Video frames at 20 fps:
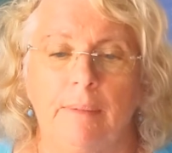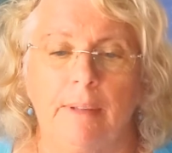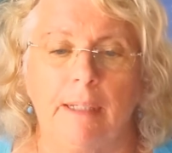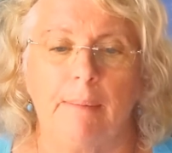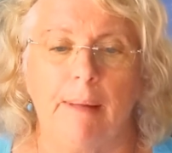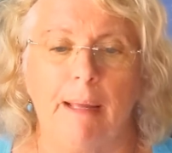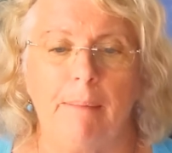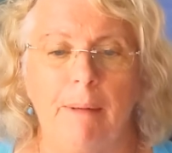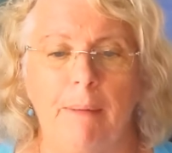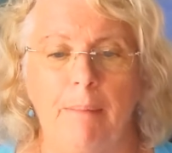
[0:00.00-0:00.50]
it
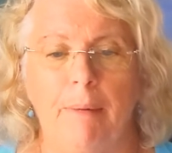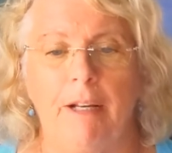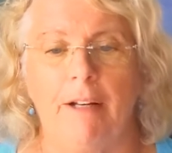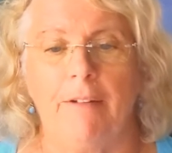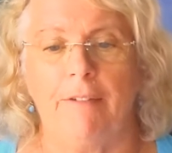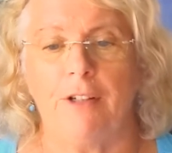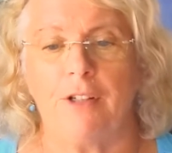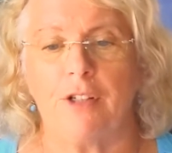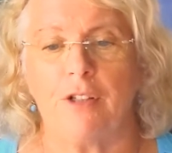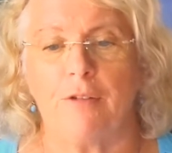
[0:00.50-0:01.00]
may be
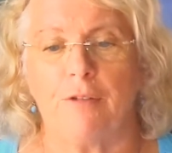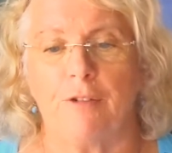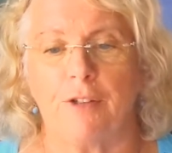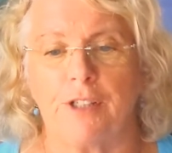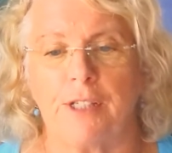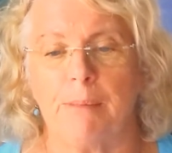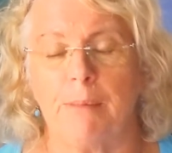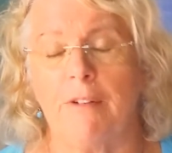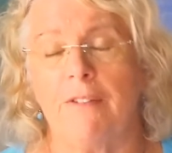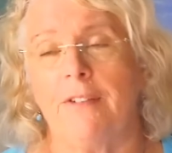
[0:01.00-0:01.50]
beneficial for
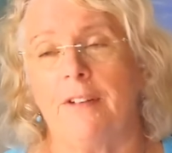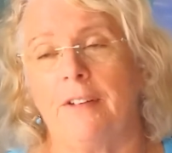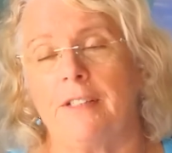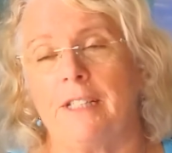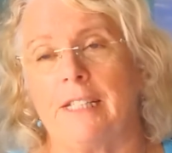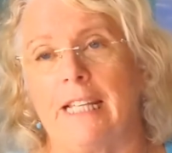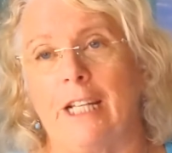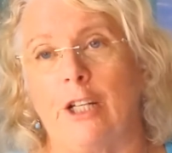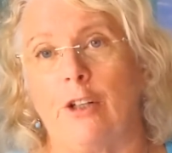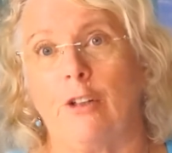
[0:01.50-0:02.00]
some of
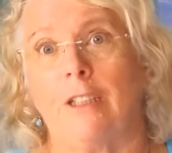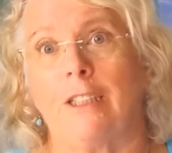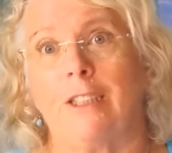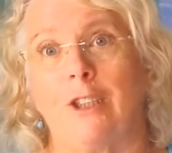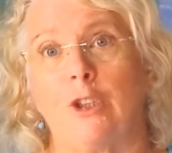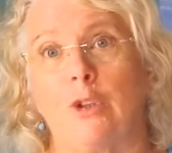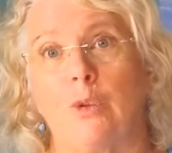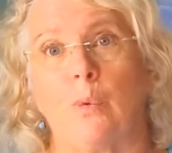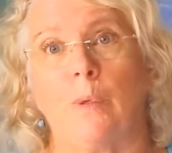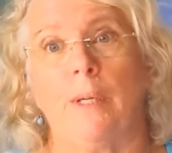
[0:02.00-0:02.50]
us that are
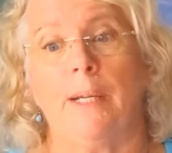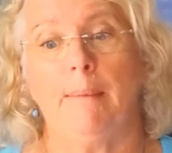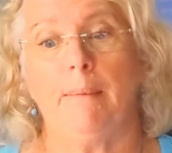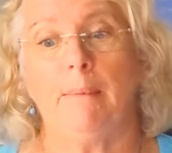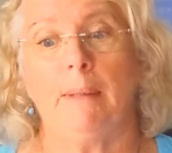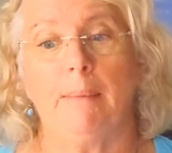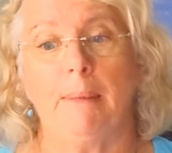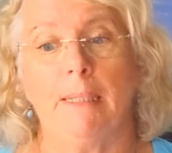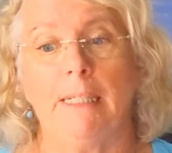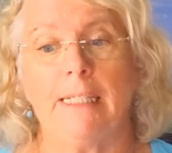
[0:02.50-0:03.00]

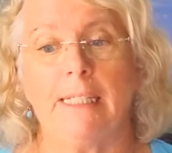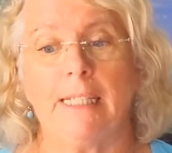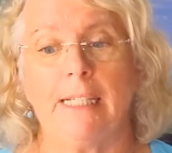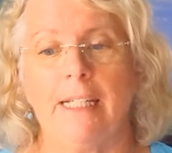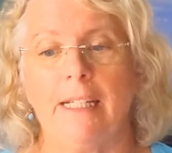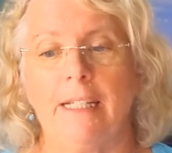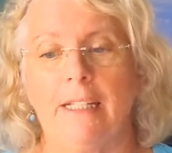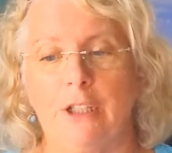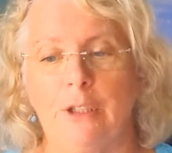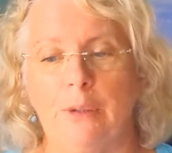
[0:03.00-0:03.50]
extremely
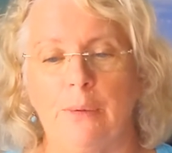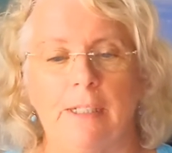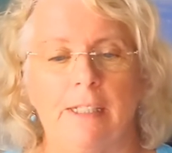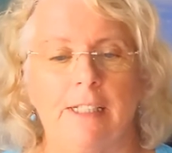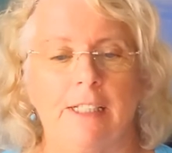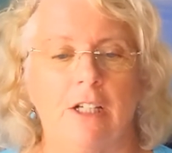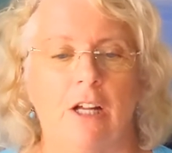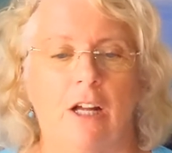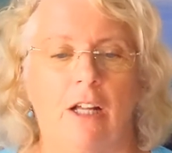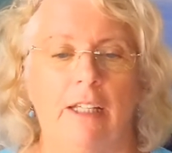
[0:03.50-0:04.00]
busy to
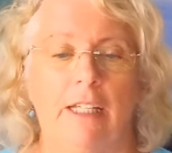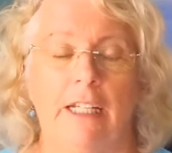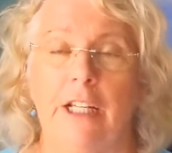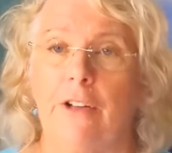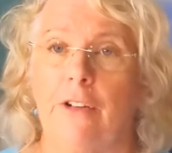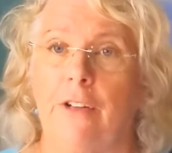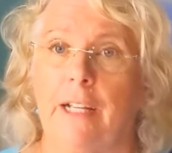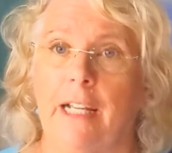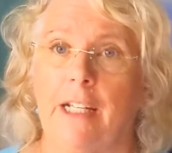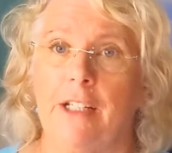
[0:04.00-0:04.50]
install an
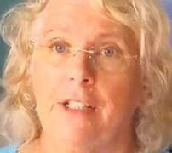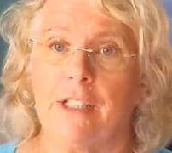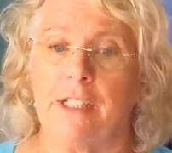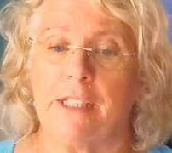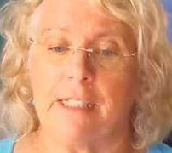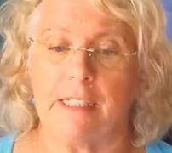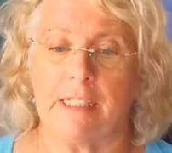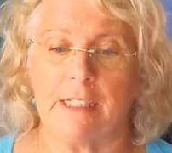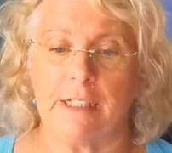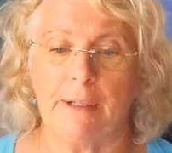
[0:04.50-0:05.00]
irrigation
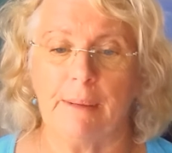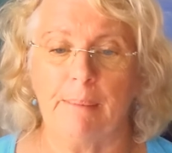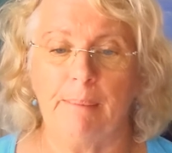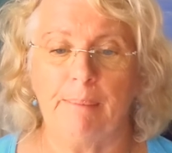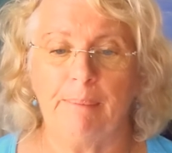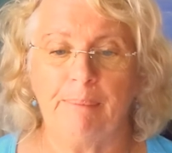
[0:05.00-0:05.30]
system.